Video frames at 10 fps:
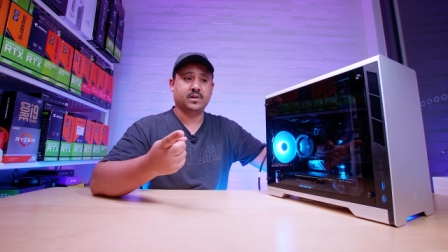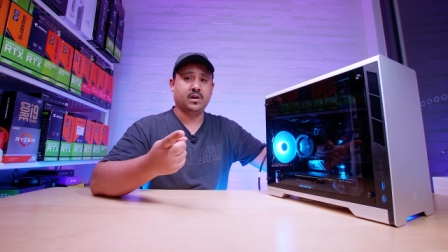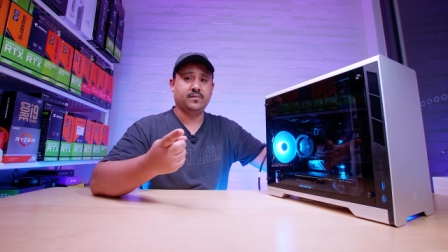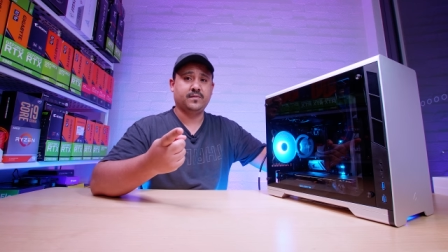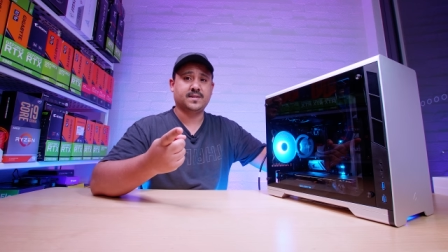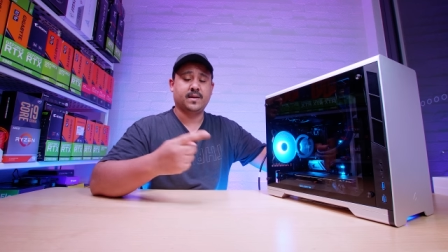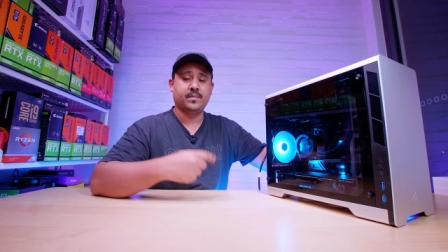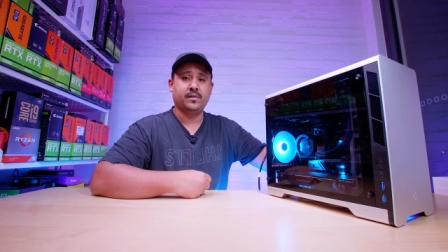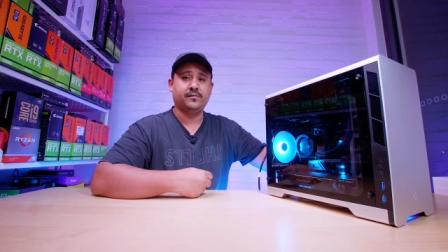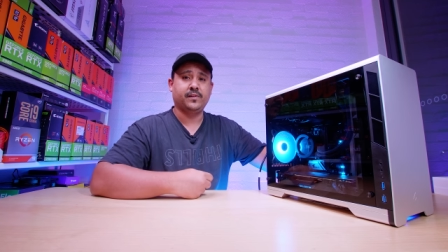go
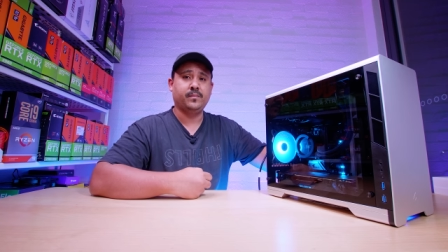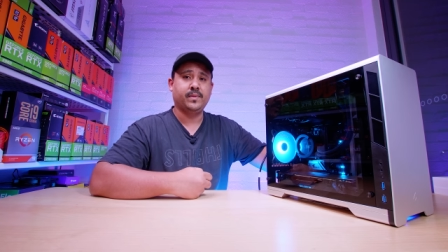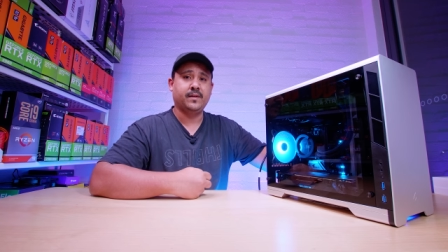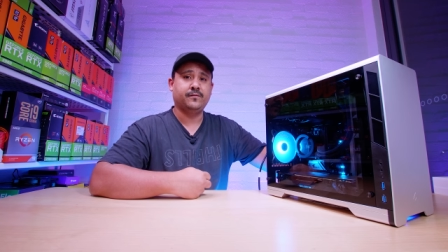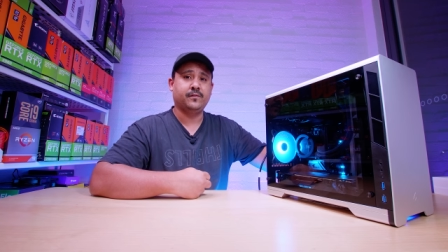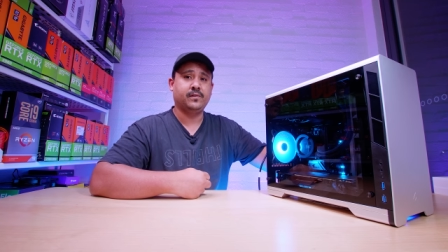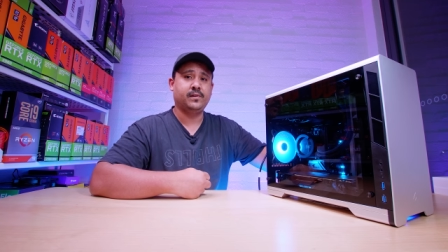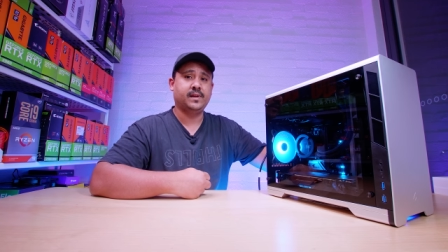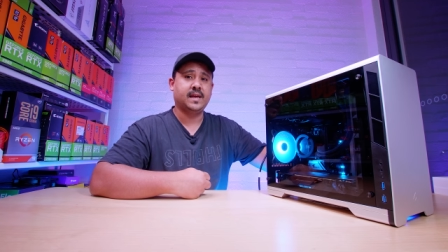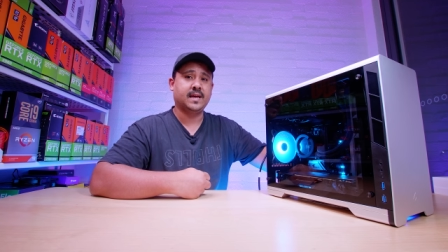sub on Floatplane for
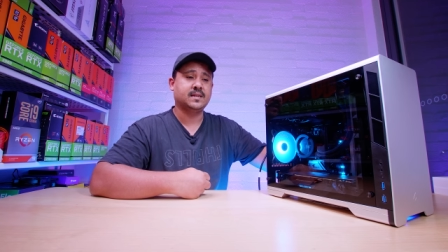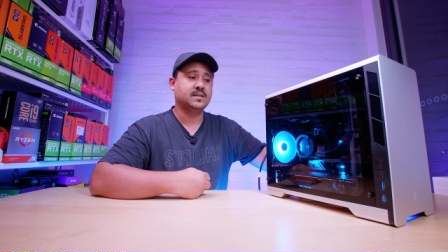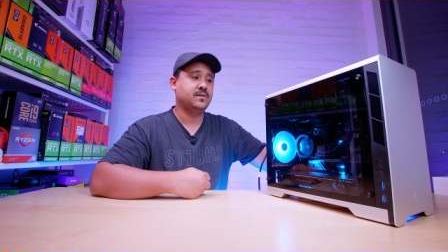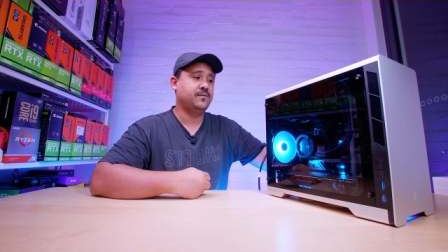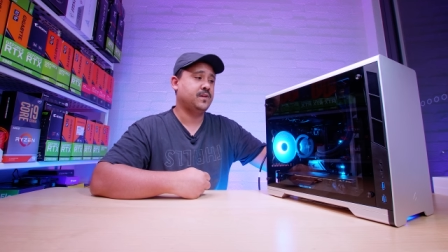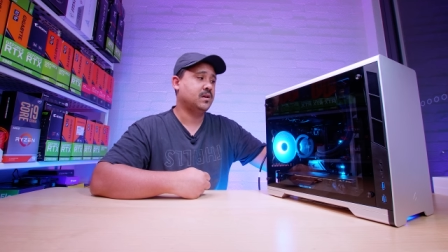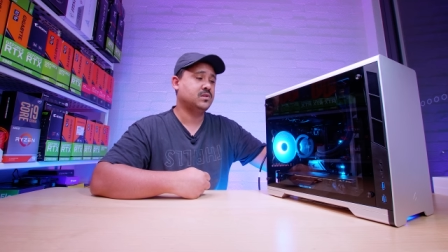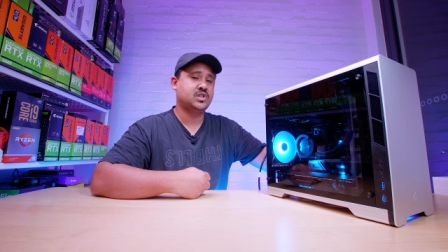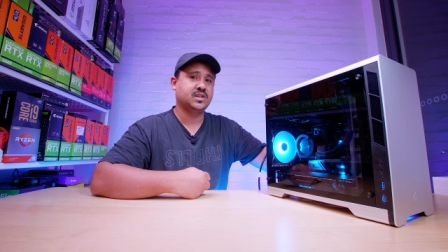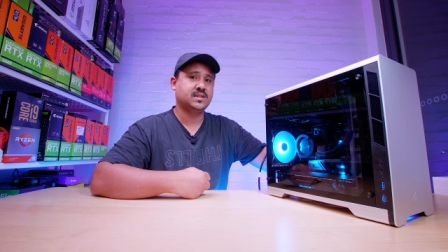early access to
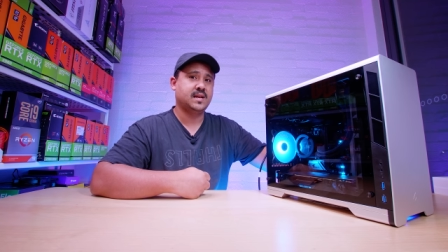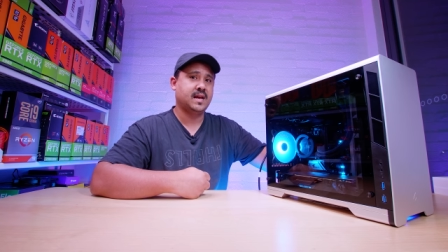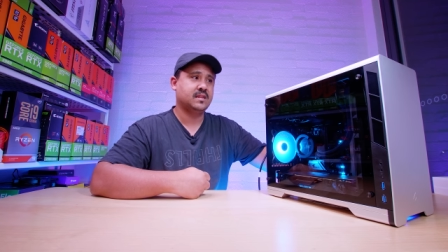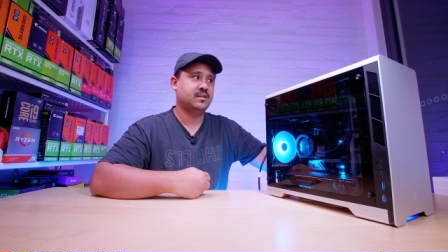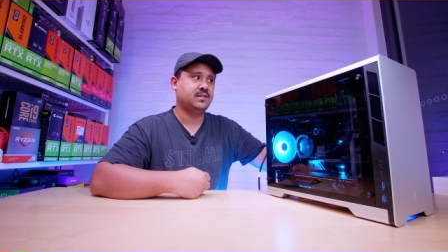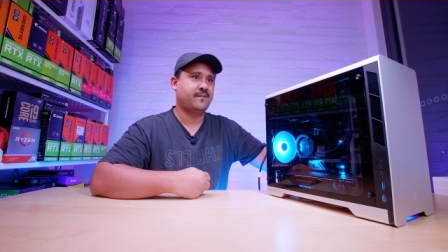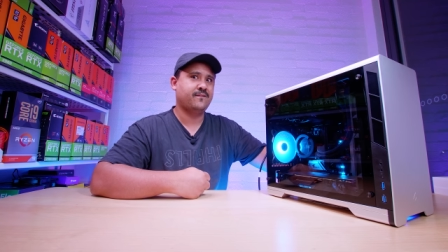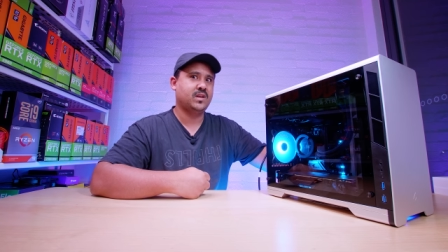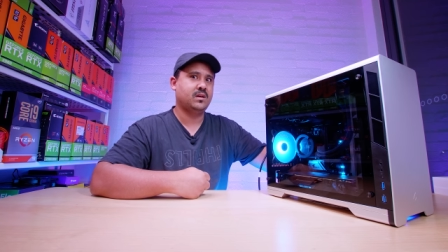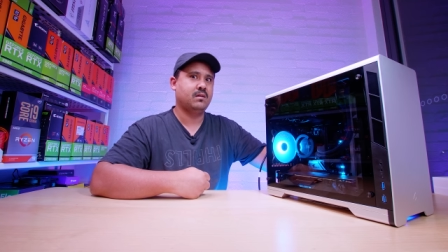videos just like this
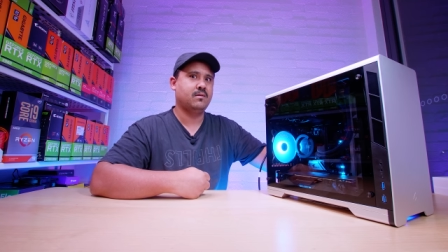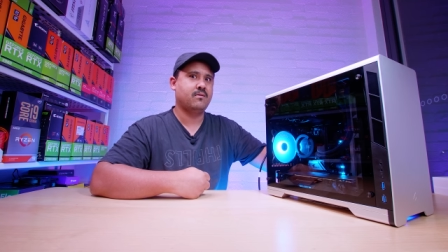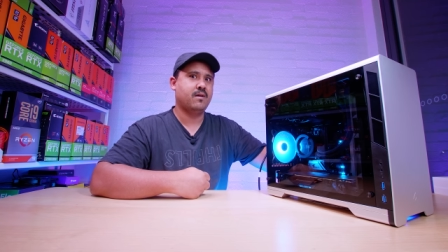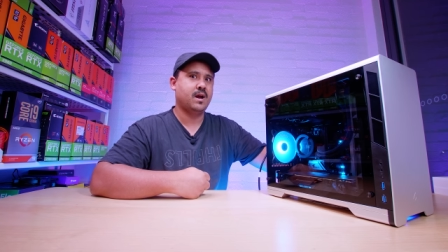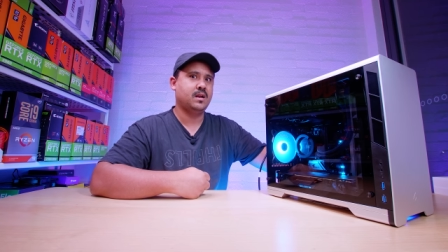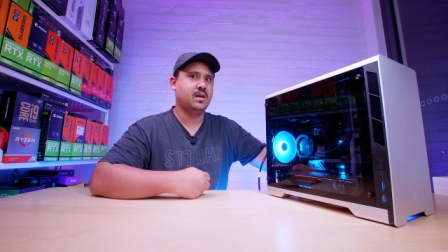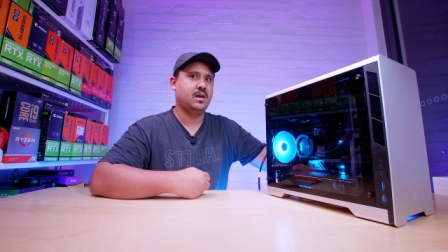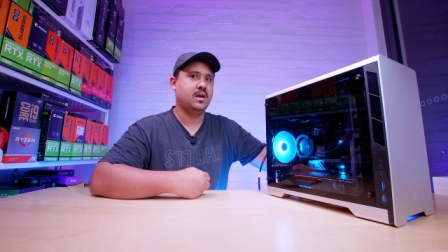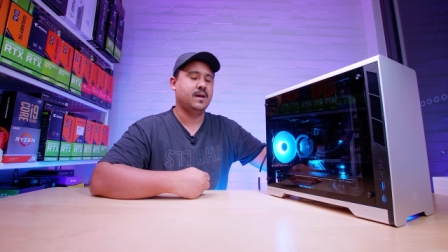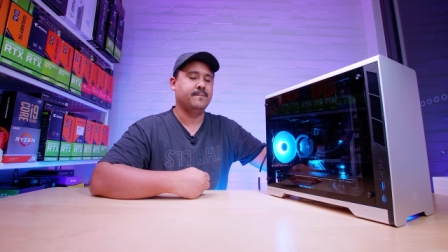video right
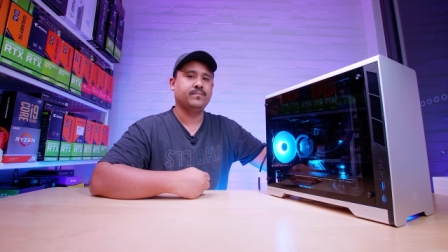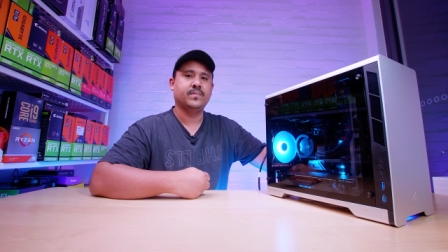here.